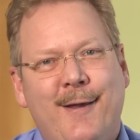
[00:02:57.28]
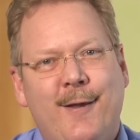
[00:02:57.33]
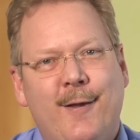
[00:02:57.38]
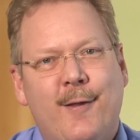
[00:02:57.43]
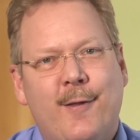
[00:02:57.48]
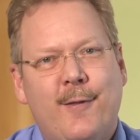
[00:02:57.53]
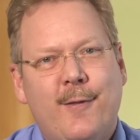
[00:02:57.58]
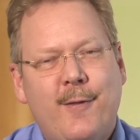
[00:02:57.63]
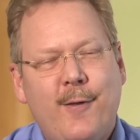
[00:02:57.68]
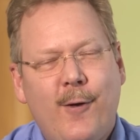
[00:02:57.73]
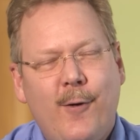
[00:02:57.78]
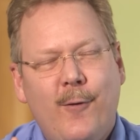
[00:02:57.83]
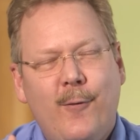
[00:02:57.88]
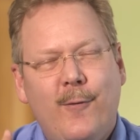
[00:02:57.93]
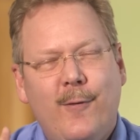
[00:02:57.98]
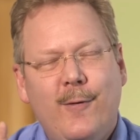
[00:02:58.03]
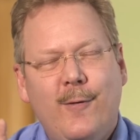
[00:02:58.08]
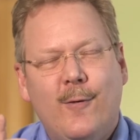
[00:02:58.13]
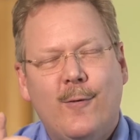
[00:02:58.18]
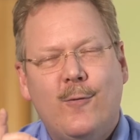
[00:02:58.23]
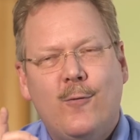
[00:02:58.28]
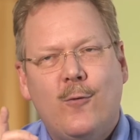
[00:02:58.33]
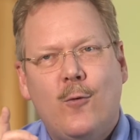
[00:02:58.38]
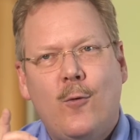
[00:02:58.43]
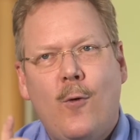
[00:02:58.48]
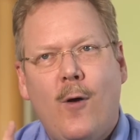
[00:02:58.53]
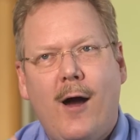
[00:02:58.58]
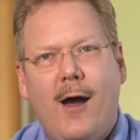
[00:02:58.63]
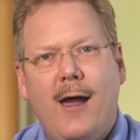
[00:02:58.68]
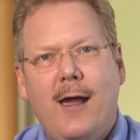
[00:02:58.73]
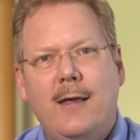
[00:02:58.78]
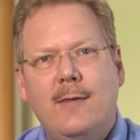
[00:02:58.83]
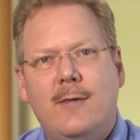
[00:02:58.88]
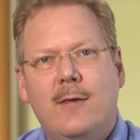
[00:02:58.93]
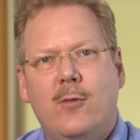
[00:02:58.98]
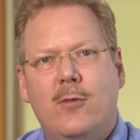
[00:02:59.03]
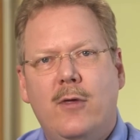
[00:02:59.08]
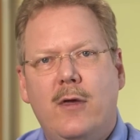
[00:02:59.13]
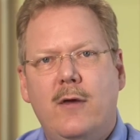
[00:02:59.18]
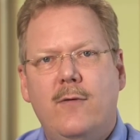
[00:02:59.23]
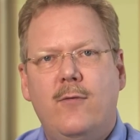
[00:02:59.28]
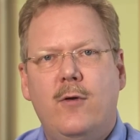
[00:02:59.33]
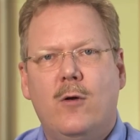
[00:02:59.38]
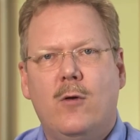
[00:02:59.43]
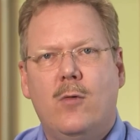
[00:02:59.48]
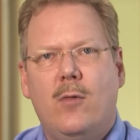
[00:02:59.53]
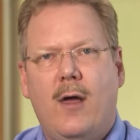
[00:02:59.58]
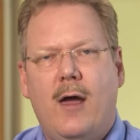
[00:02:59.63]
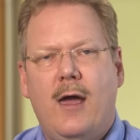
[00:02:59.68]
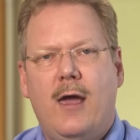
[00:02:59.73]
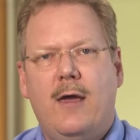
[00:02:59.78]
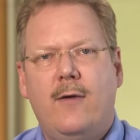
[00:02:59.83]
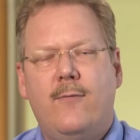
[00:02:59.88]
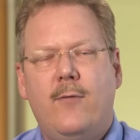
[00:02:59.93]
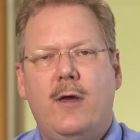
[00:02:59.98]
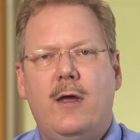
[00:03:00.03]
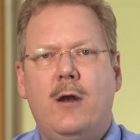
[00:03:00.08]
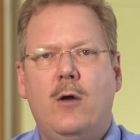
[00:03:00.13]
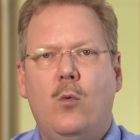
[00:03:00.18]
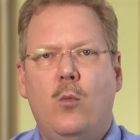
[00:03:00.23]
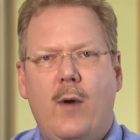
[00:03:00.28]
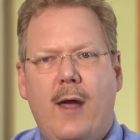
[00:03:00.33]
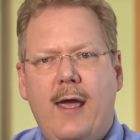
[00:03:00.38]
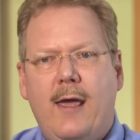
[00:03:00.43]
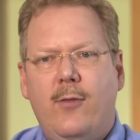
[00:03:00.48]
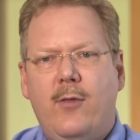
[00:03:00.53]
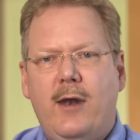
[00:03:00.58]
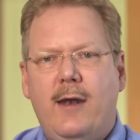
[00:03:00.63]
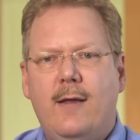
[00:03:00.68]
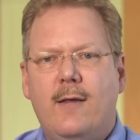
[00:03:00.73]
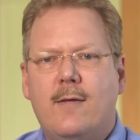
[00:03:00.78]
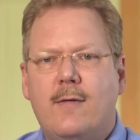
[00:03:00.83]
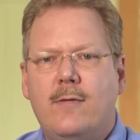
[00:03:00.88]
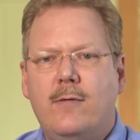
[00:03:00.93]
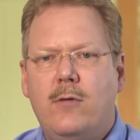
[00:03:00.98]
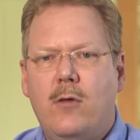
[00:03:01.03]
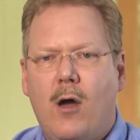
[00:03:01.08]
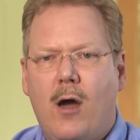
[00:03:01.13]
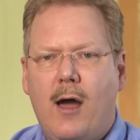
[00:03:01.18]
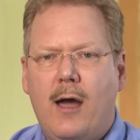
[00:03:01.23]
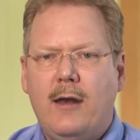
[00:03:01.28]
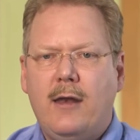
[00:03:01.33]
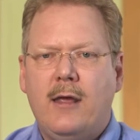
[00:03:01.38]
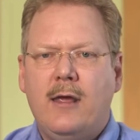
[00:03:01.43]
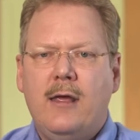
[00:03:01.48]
So you're trying to live your life in a way that is not